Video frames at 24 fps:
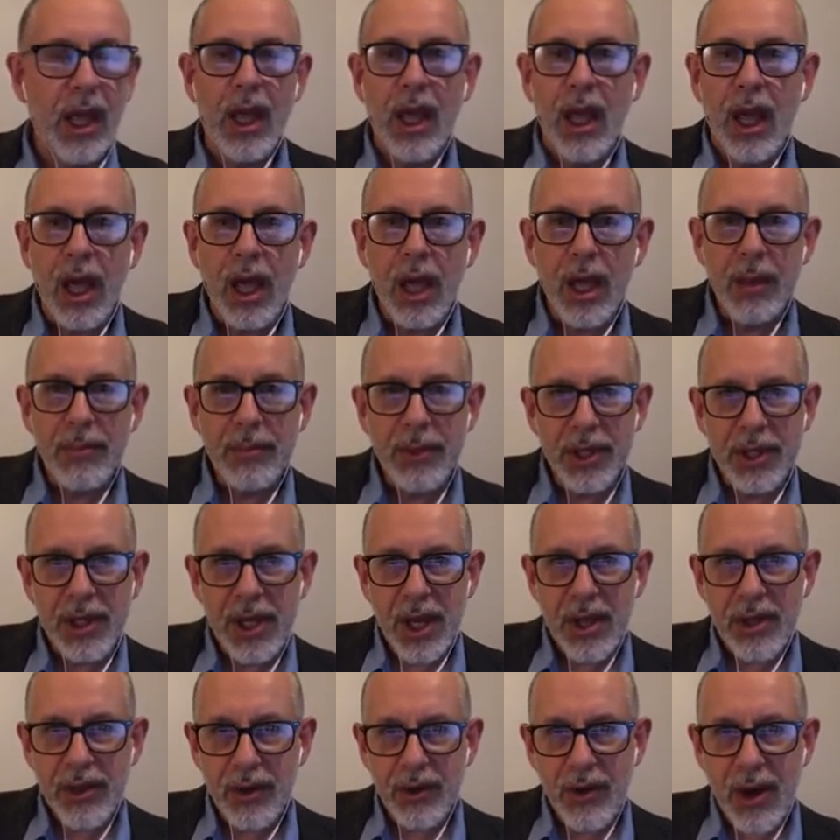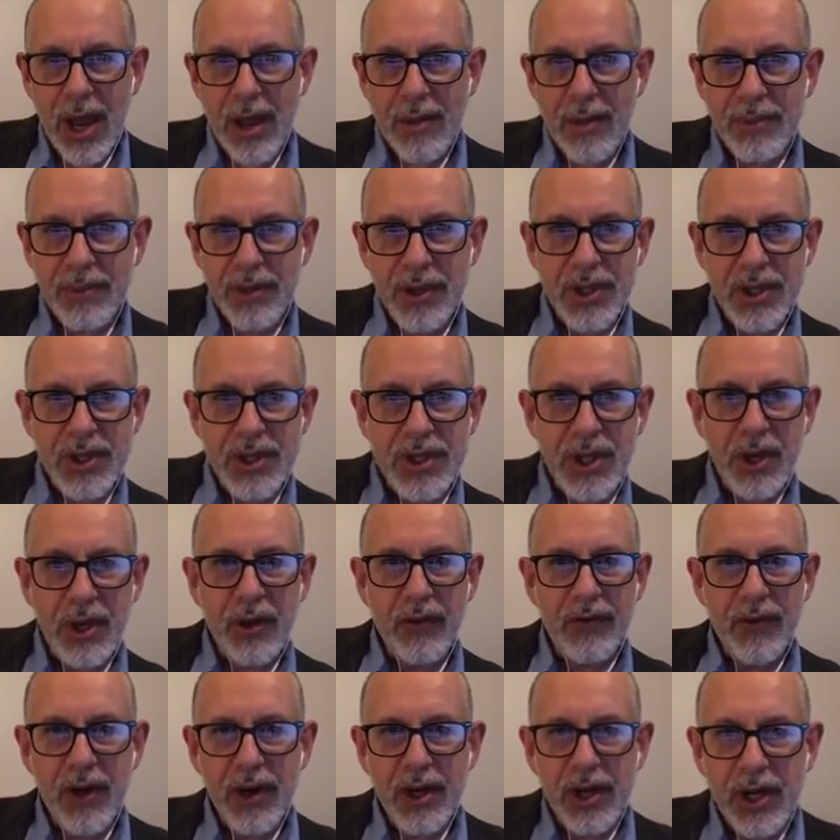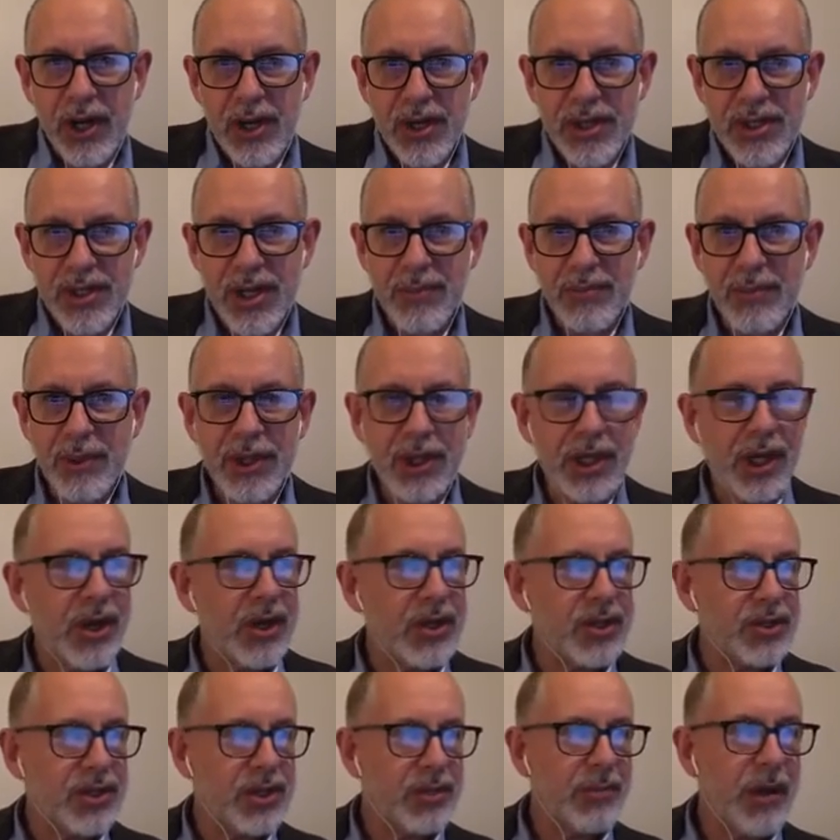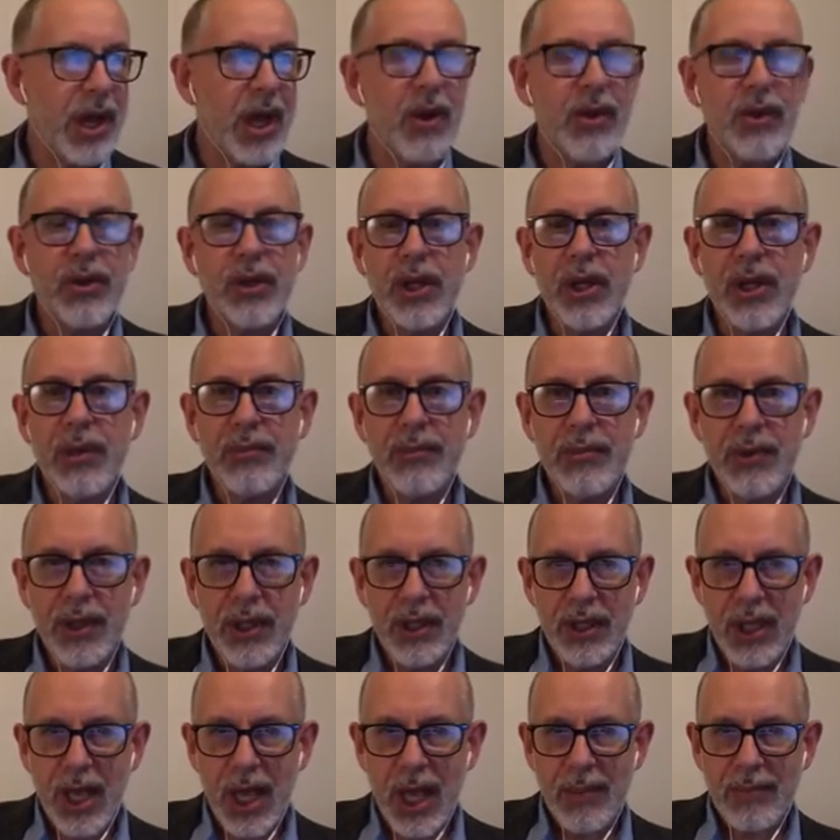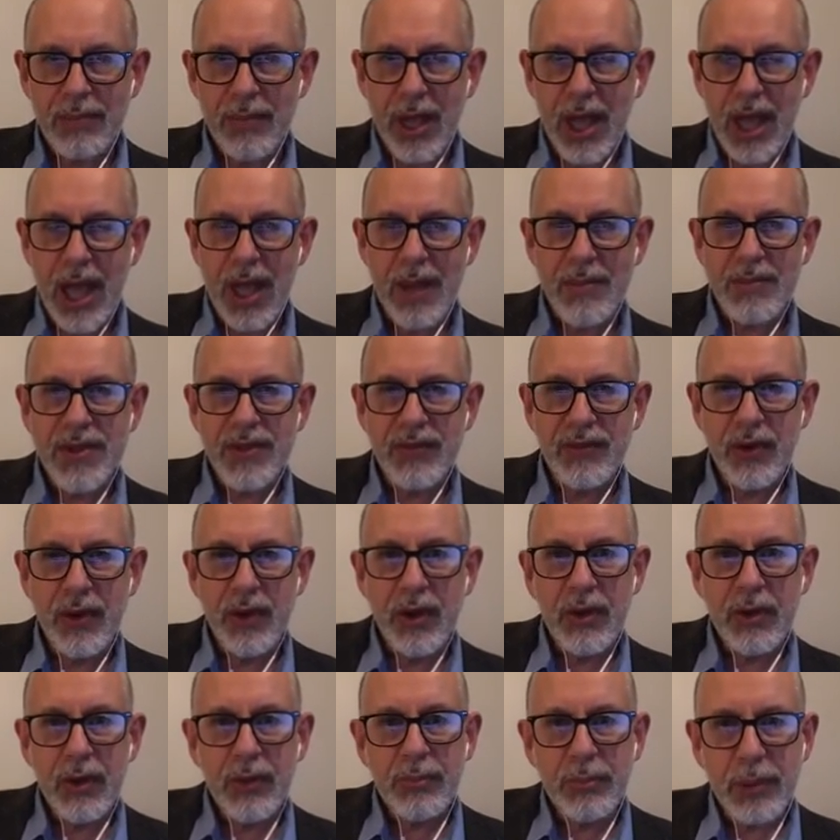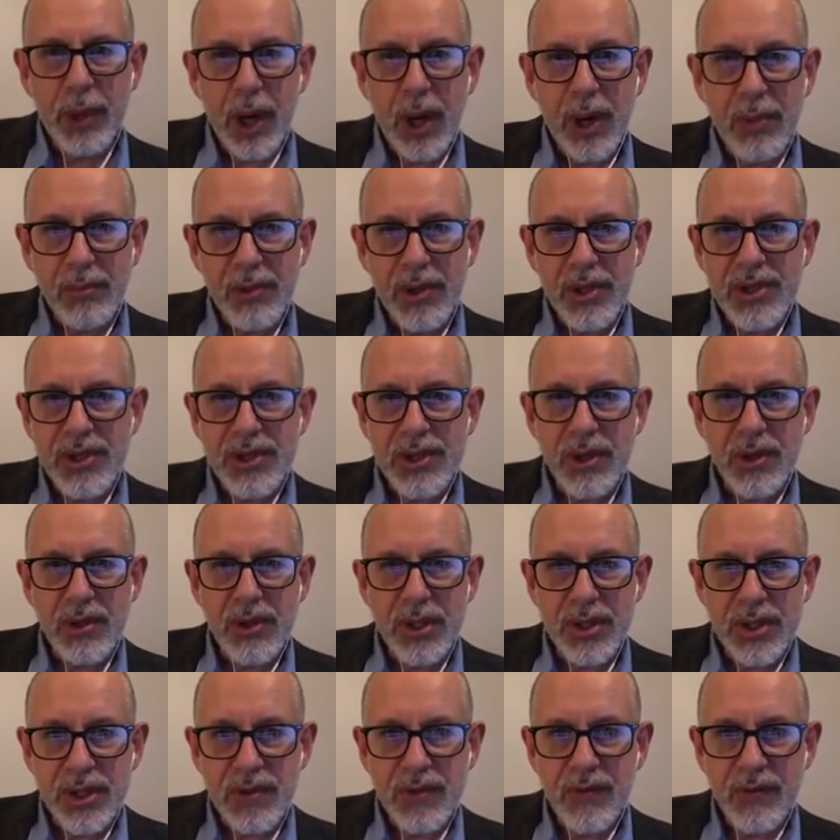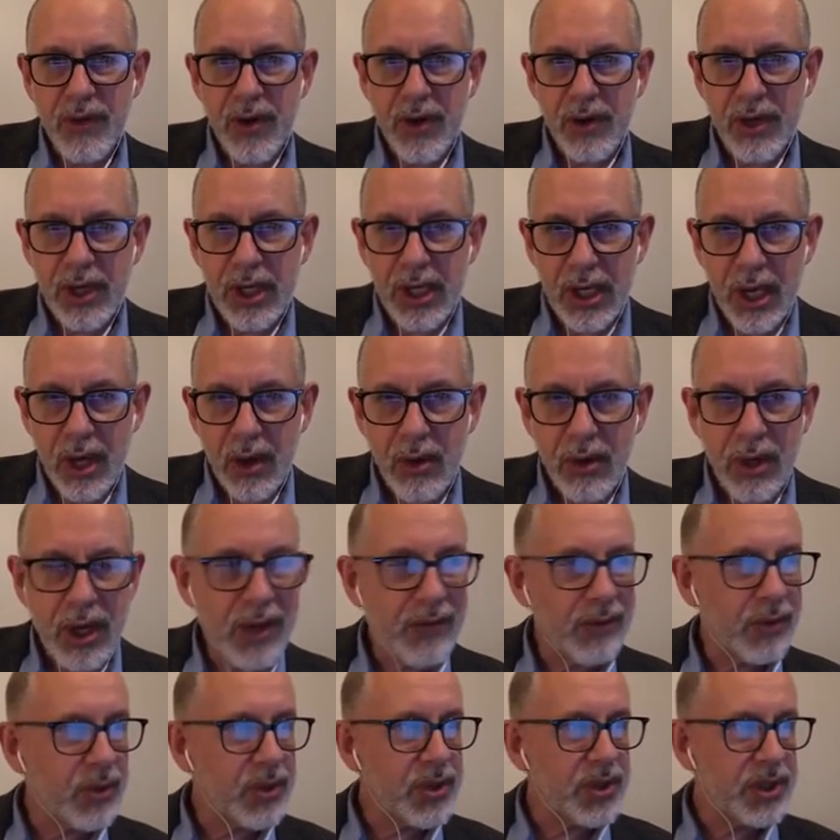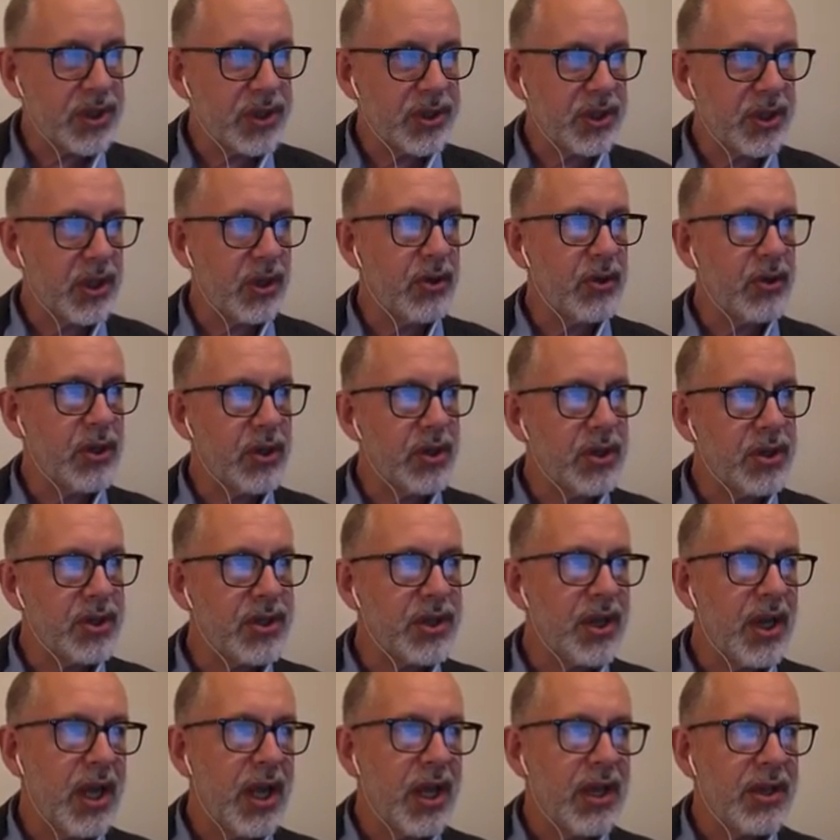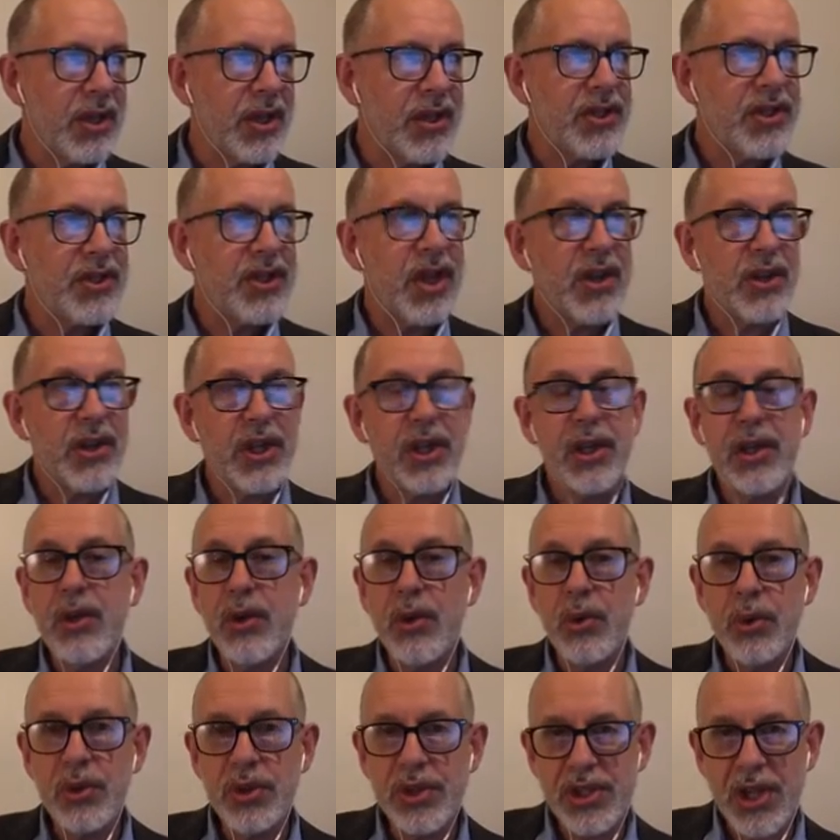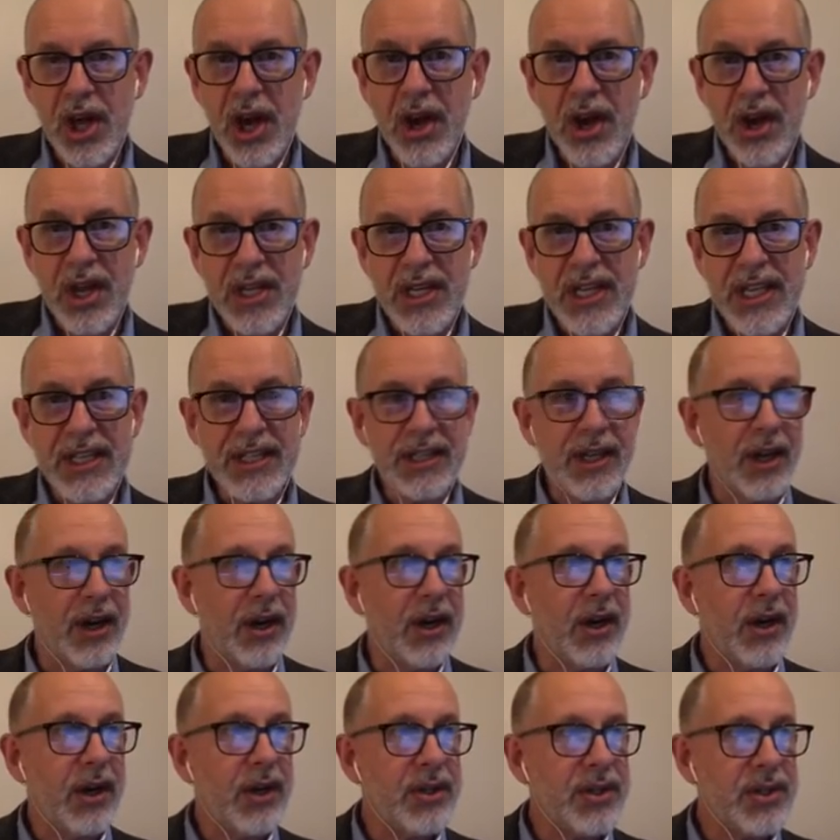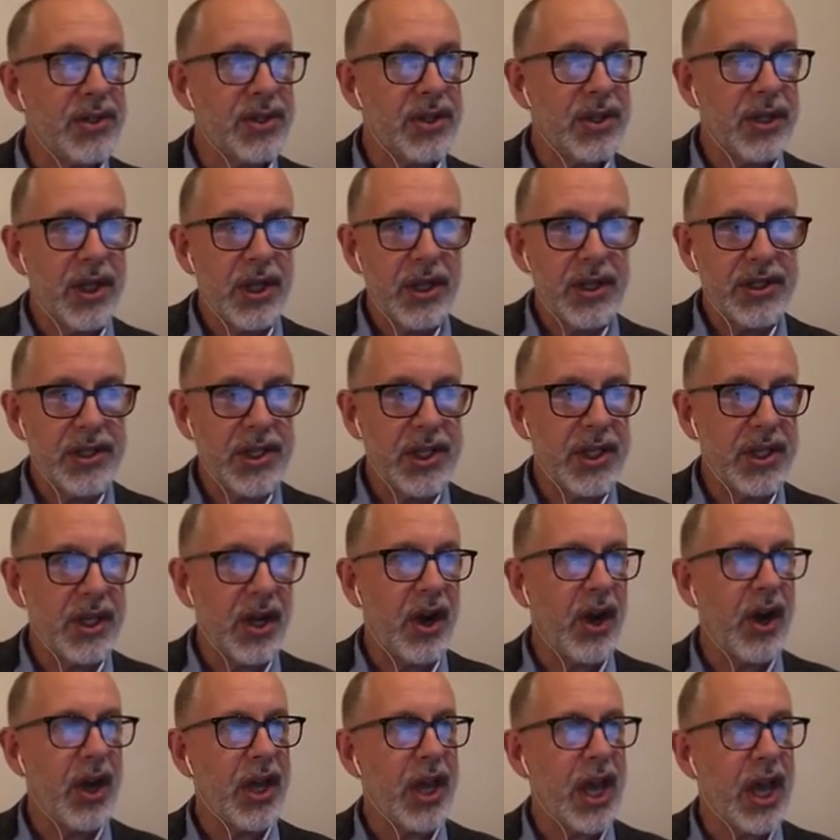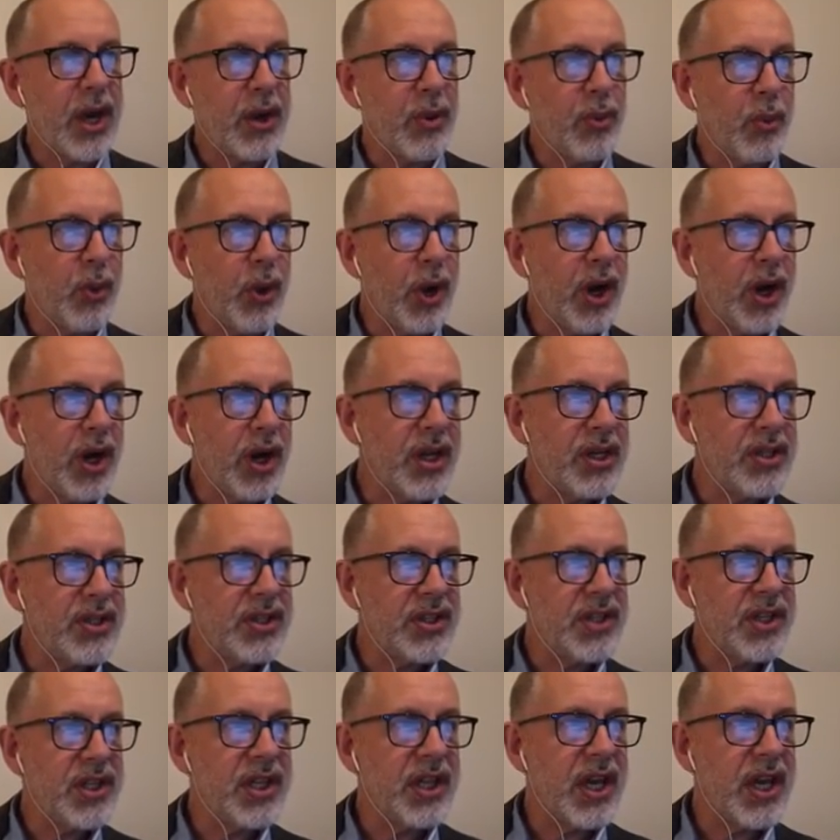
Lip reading: Another app that's very nice, somebody asked about apps for primary students and very low-level students. There's something called Tiny Cards, Tinycards,